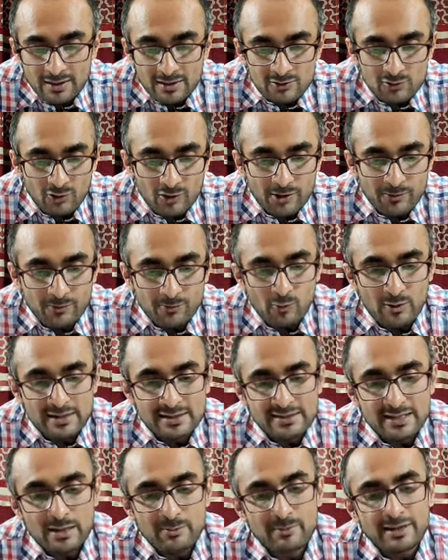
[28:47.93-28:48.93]
So if
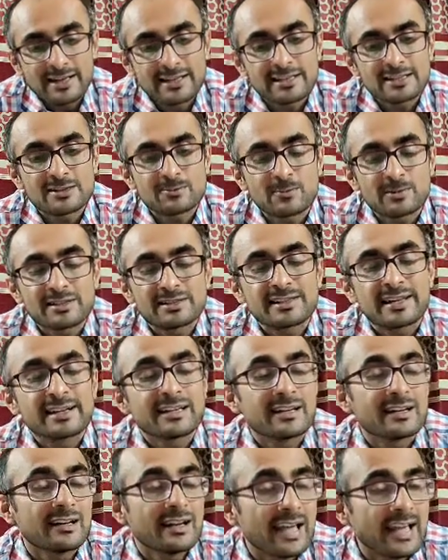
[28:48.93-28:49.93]
coenzyme A is
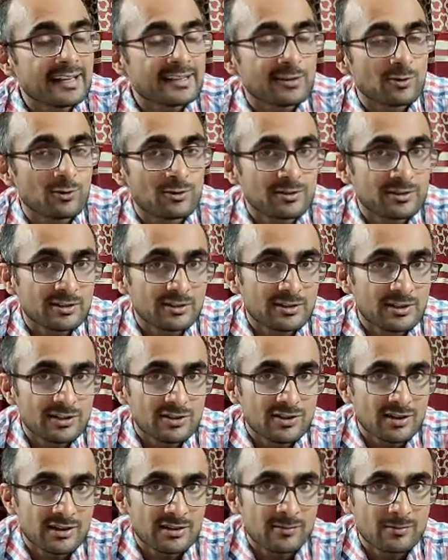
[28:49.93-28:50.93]
present in less
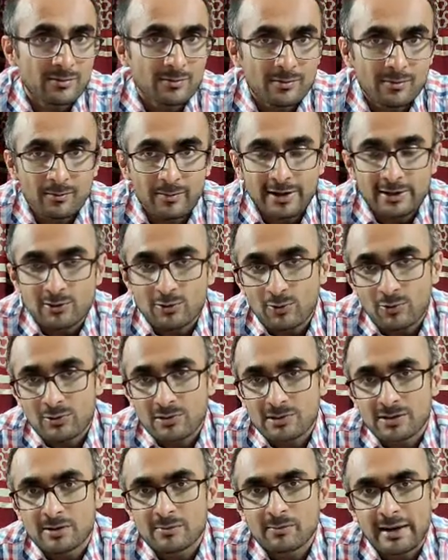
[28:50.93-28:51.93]
concentration in
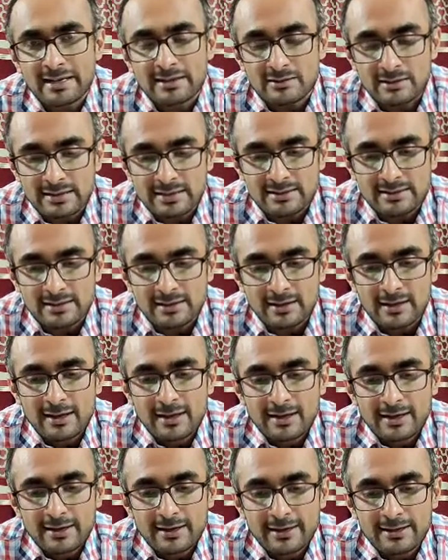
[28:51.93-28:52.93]
mitochondrial matrix,
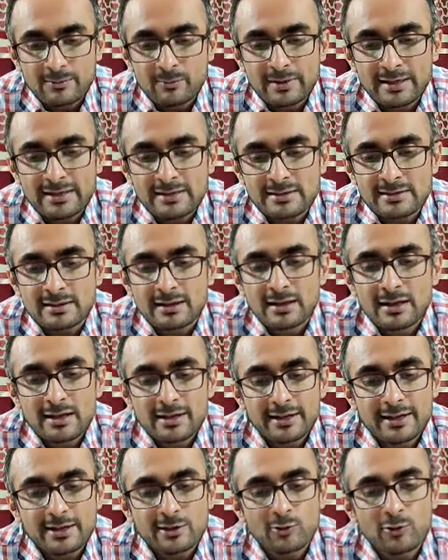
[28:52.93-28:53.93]
it means
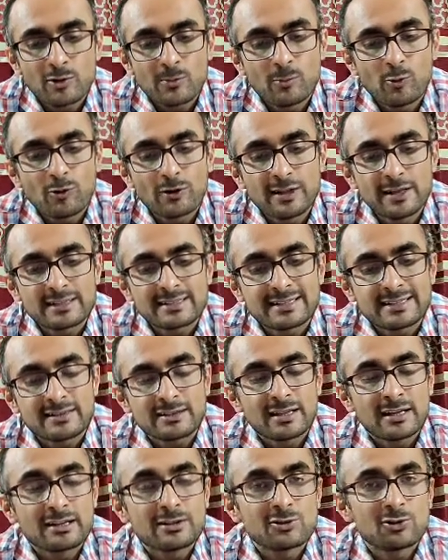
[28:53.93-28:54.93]
ketone body
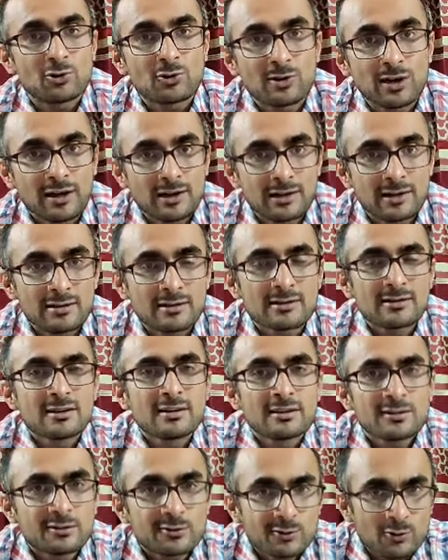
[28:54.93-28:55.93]
synthesis should occur,
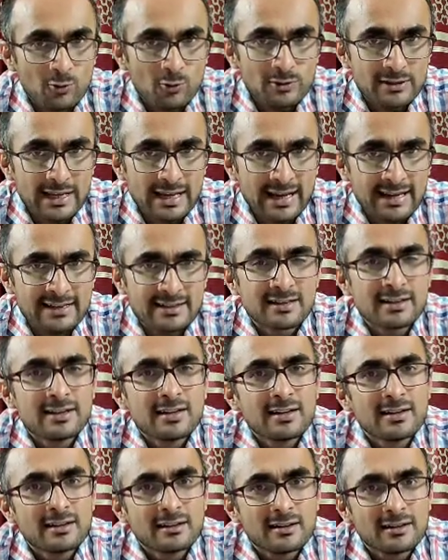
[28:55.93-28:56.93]
so that
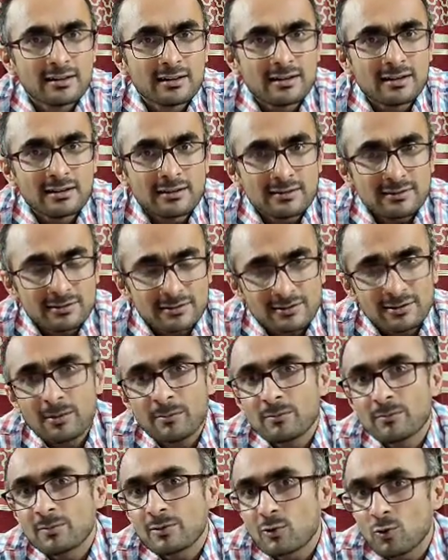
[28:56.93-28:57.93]

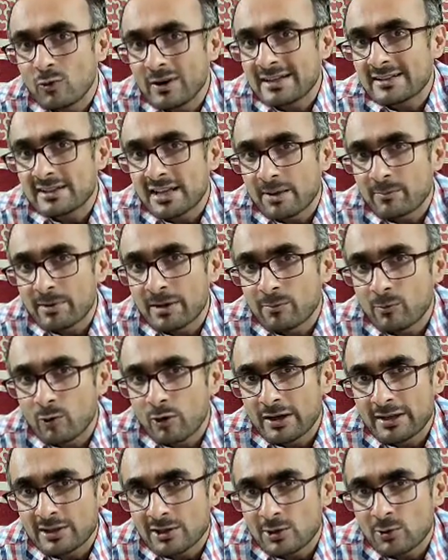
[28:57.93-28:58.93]
some coenzyme A
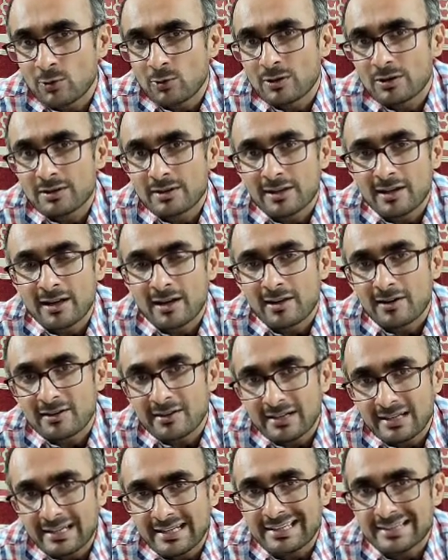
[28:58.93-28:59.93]
molecule, they are
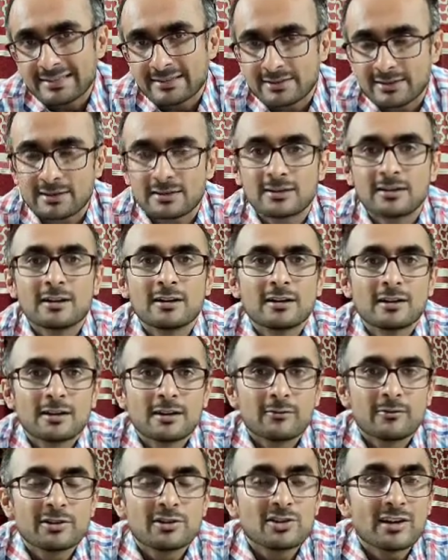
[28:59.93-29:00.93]
released,
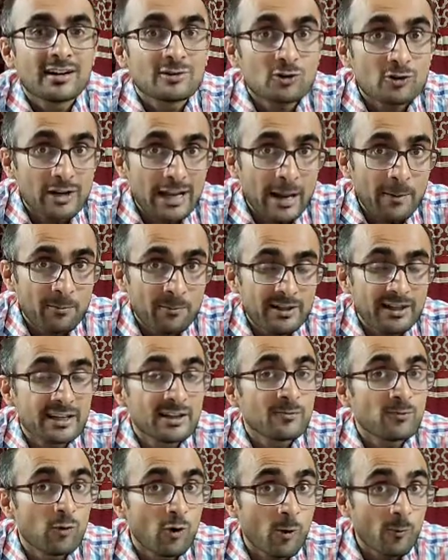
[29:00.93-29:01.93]
which are trapped
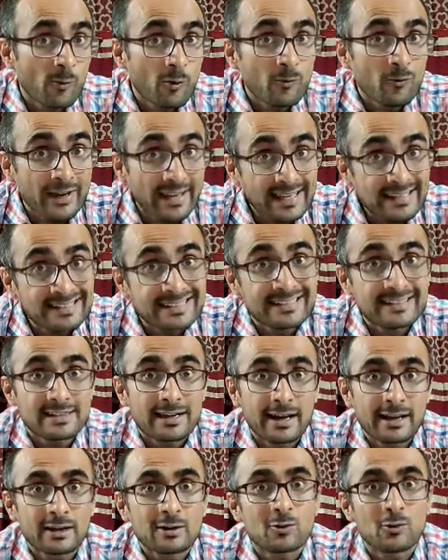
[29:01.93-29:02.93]
in form of
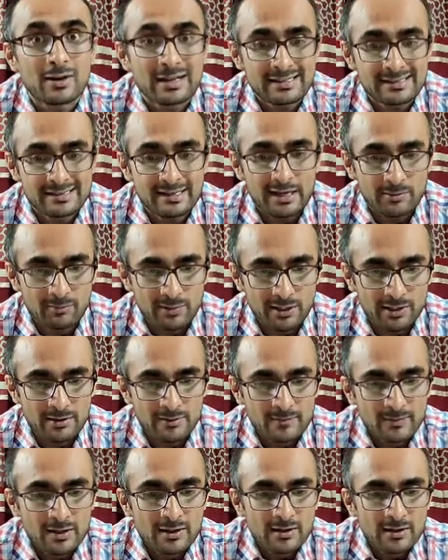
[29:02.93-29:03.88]
acetyl coenzyme A.